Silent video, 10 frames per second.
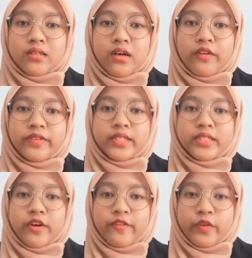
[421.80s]
of the
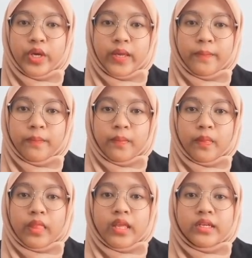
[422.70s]
software,
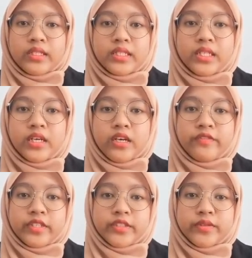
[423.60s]
the
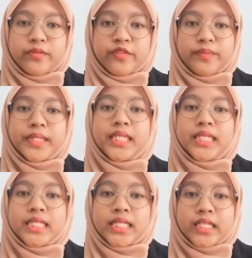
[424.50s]
average movement
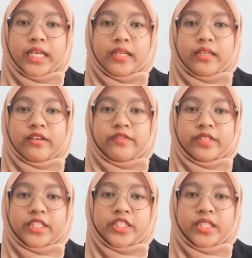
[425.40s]
distance and
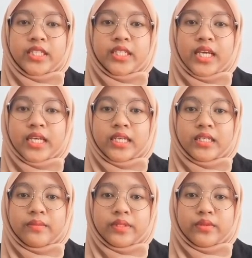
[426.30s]
average turning
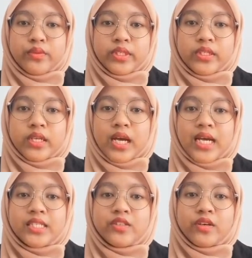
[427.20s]
angle between
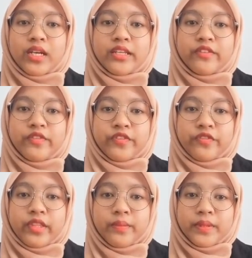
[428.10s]
isocline
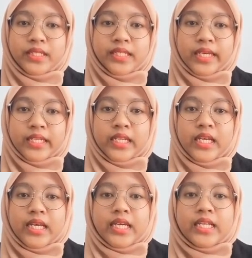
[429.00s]
50%,
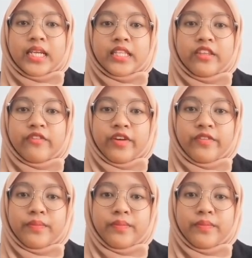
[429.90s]
95%